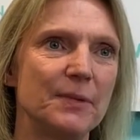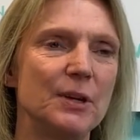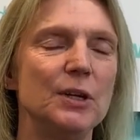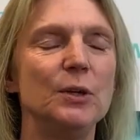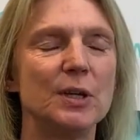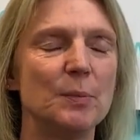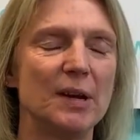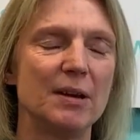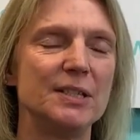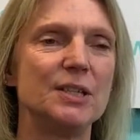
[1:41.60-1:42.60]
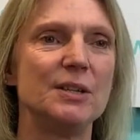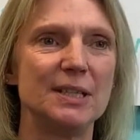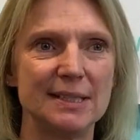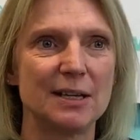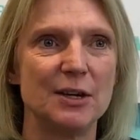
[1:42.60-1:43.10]
that you can apply to the
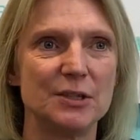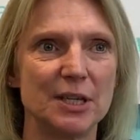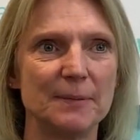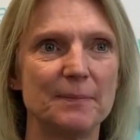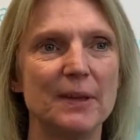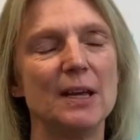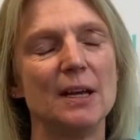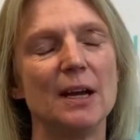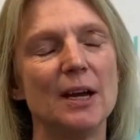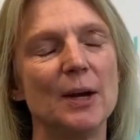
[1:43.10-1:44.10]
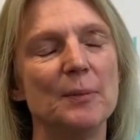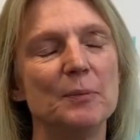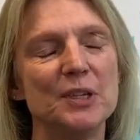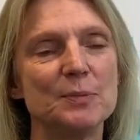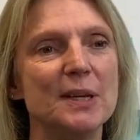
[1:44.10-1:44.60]
disclosure,
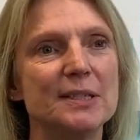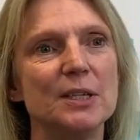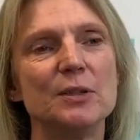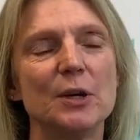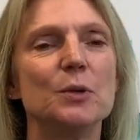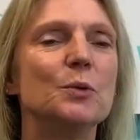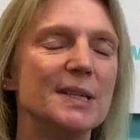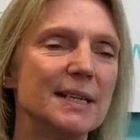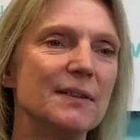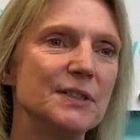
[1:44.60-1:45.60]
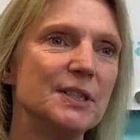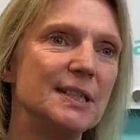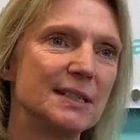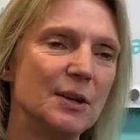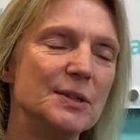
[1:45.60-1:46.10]
which means that you don't always have to
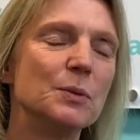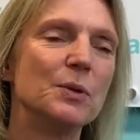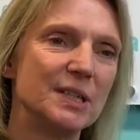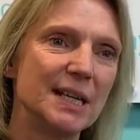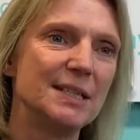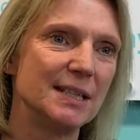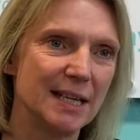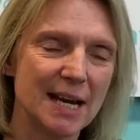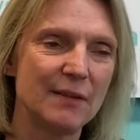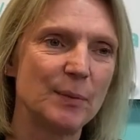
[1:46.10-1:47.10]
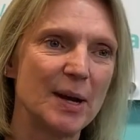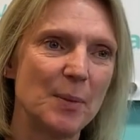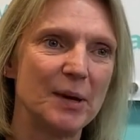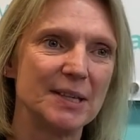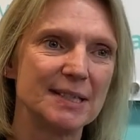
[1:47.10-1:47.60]
disclose all the data that you have
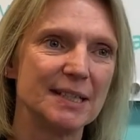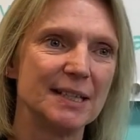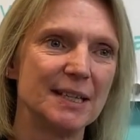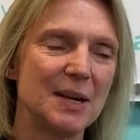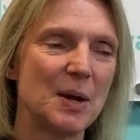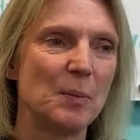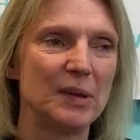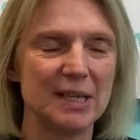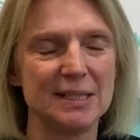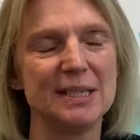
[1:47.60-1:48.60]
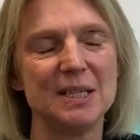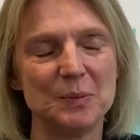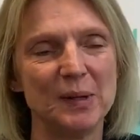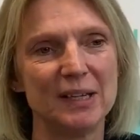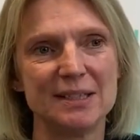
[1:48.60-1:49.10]
about a person, but these need to
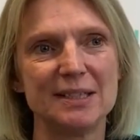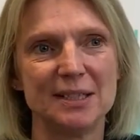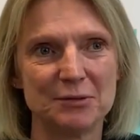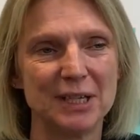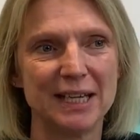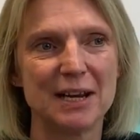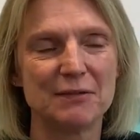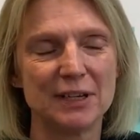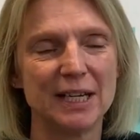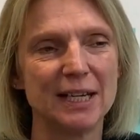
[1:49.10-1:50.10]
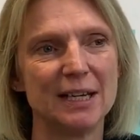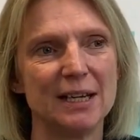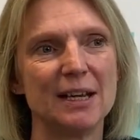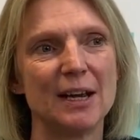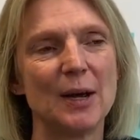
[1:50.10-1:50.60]
be considered really carefully.
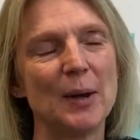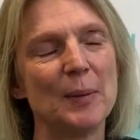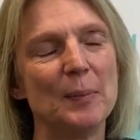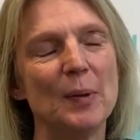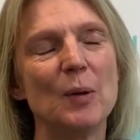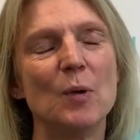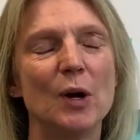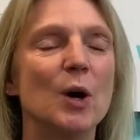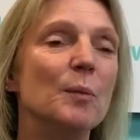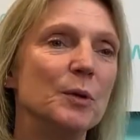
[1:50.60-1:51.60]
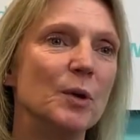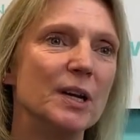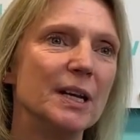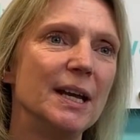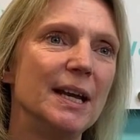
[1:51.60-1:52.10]
And one common
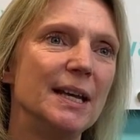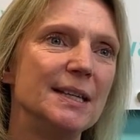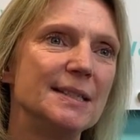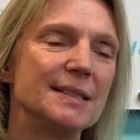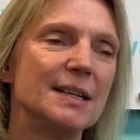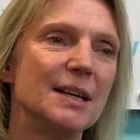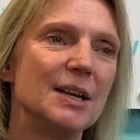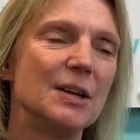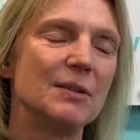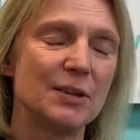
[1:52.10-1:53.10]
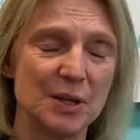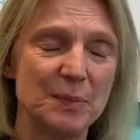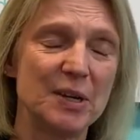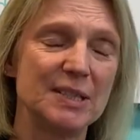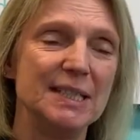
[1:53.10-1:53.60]
one is
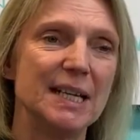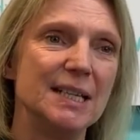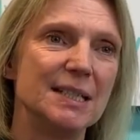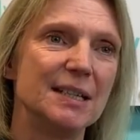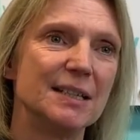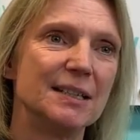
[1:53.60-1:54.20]
third-party data.